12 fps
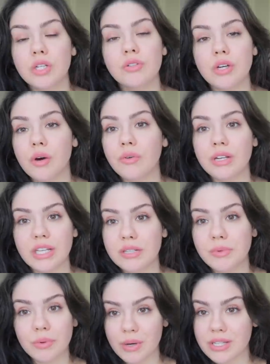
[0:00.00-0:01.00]
You don't need to
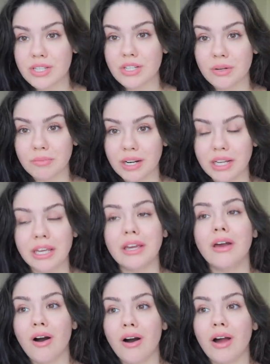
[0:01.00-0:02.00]
be wasting your money
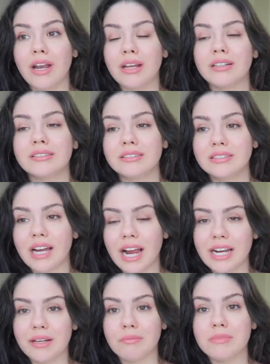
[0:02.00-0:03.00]
on
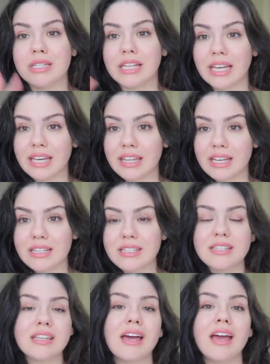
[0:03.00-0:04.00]
items like
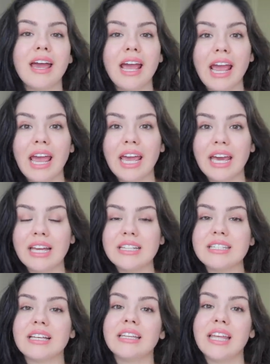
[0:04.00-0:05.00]
this
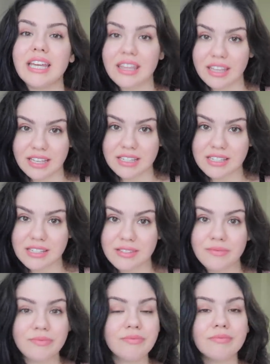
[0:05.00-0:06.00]
and like
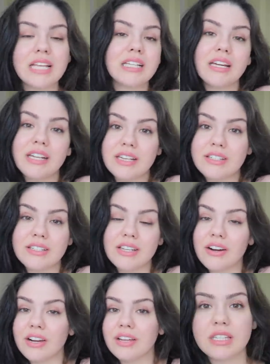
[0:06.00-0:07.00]
this is
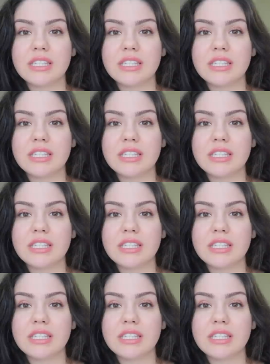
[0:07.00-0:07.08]
unnecessary.